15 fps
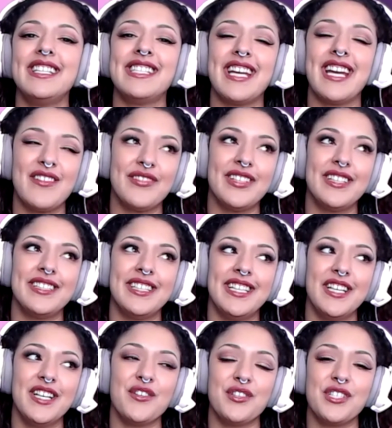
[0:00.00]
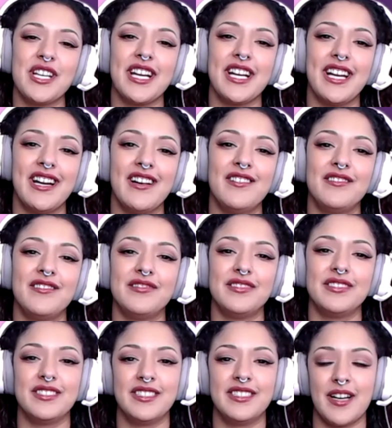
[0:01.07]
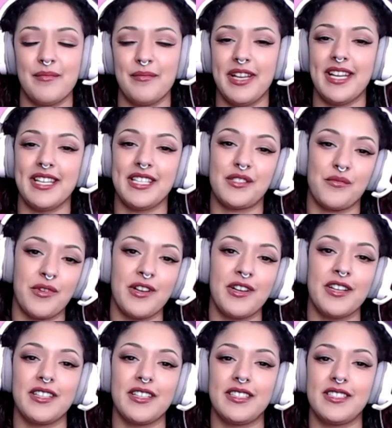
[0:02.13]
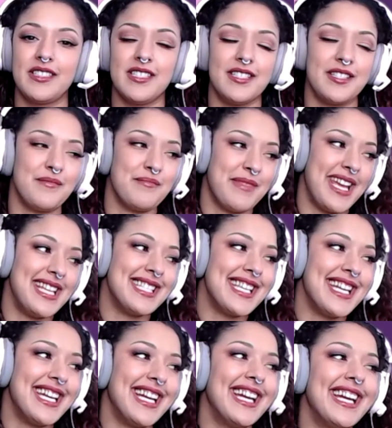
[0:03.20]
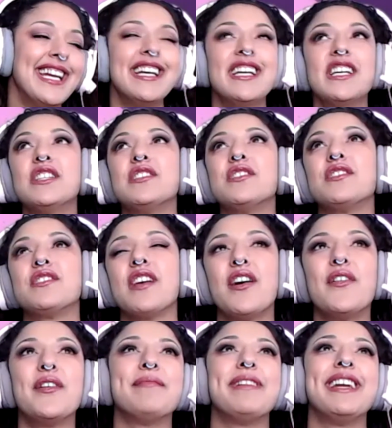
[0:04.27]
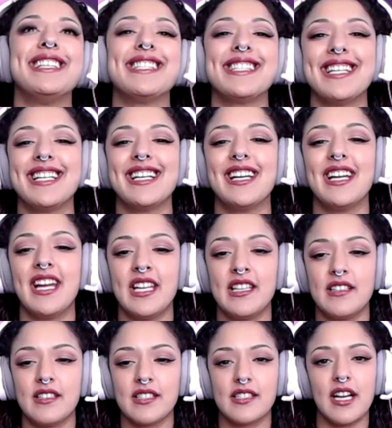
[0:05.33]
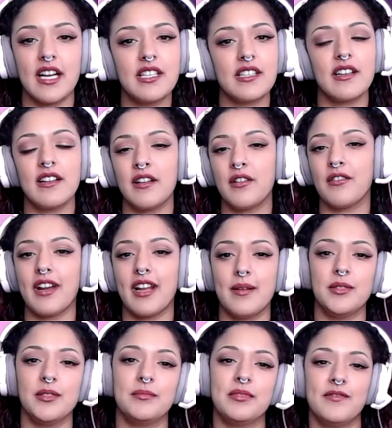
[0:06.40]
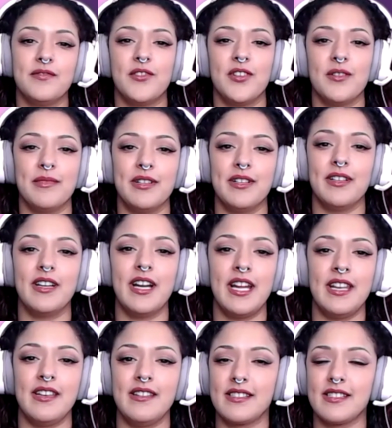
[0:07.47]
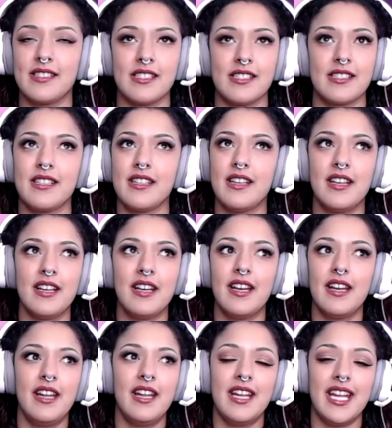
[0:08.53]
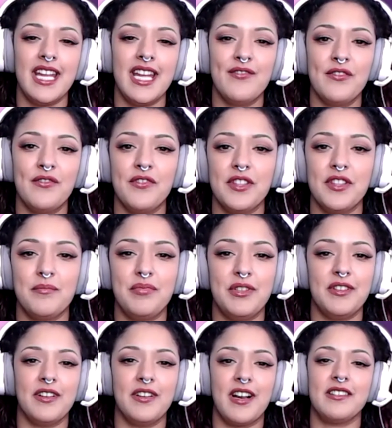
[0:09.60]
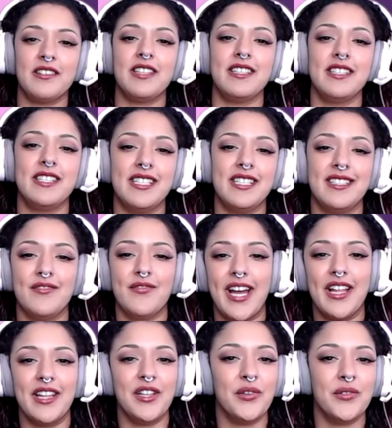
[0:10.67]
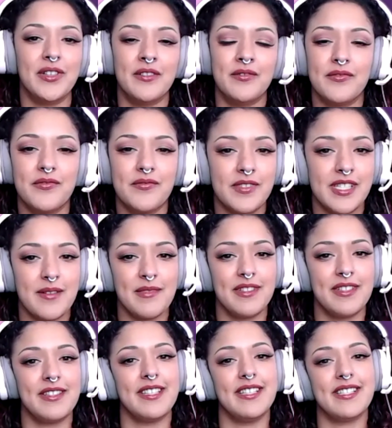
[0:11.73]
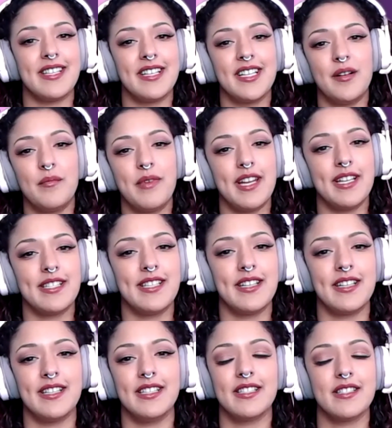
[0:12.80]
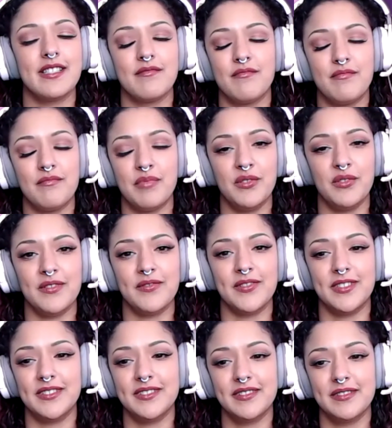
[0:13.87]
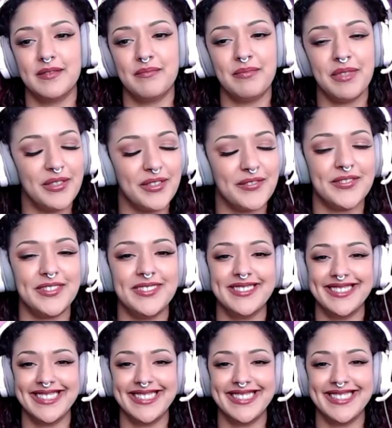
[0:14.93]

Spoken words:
Definitely go check out Cupcake's work. She's amazing, so amazing, and such an incredible performer. And just even for the pure artistic value of some of the things that Cupcake's done, it's beautiful. Beautiful.